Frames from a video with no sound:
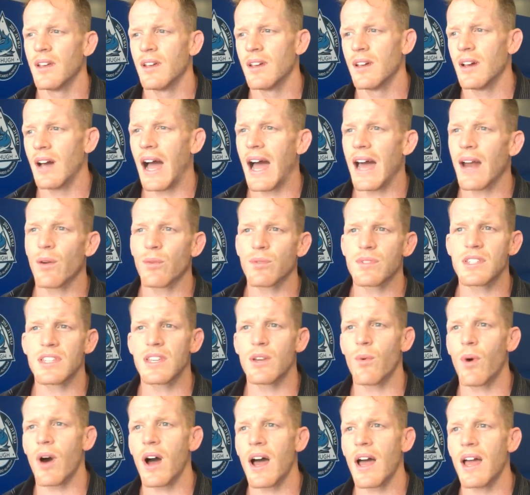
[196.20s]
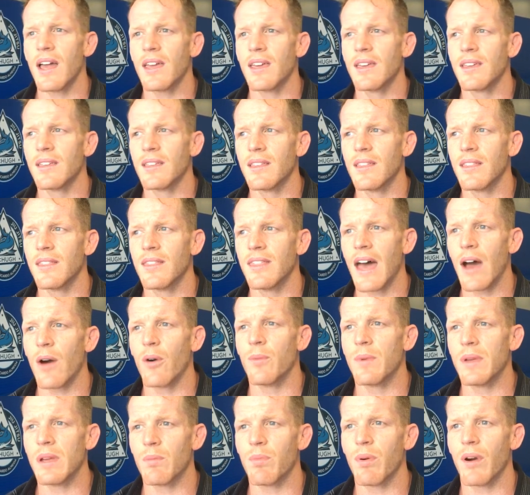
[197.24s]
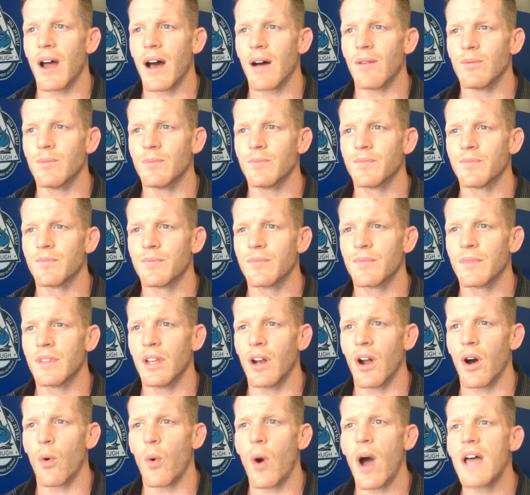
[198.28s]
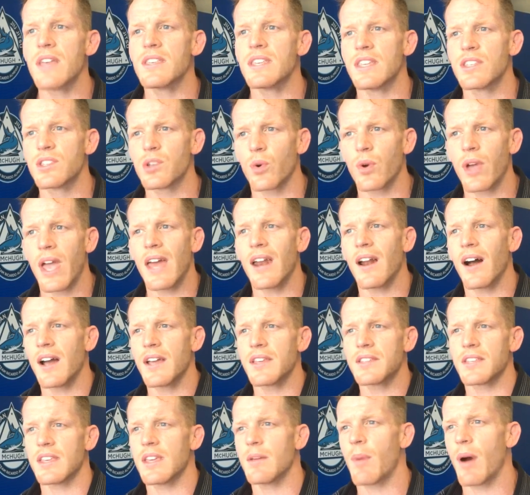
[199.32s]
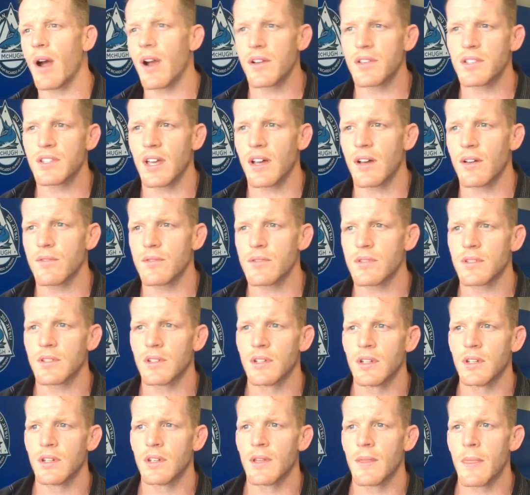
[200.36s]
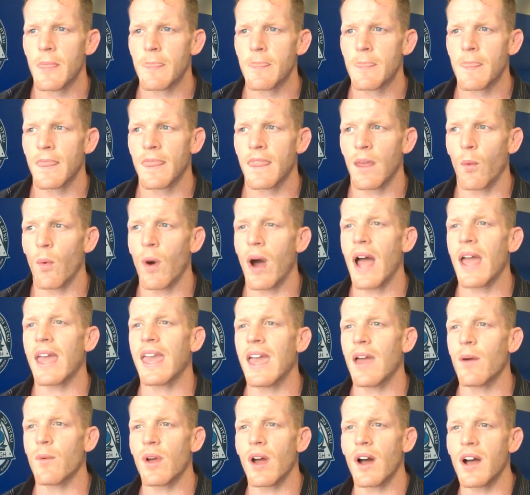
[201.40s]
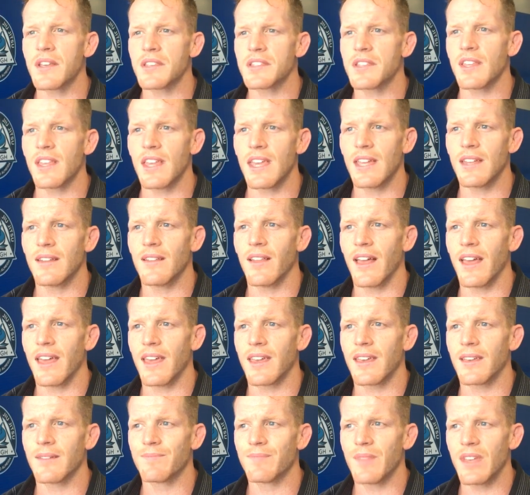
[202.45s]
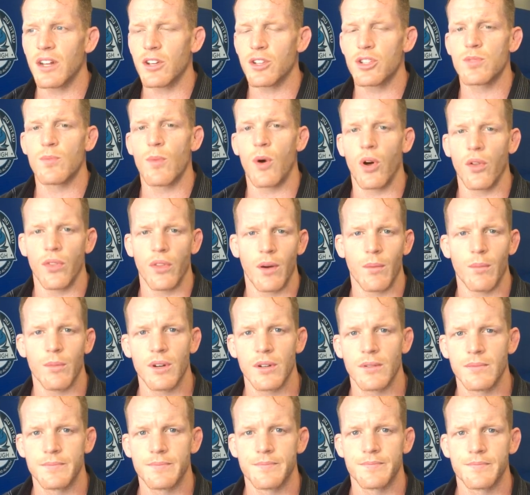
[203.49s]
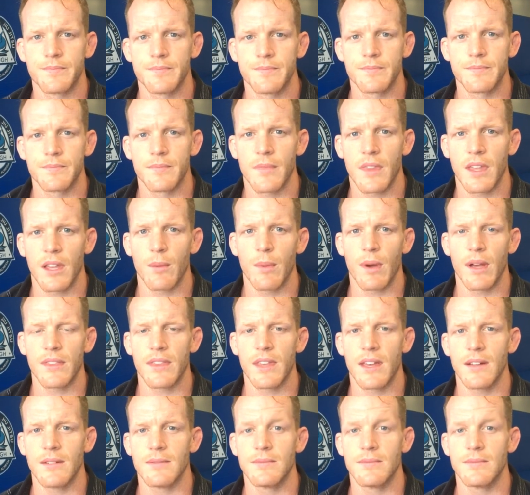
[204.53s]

I don't see why that would be a problem. Why it's okay to isolate by ourselves, then why can't we isolate, like, in a small number? Think about that.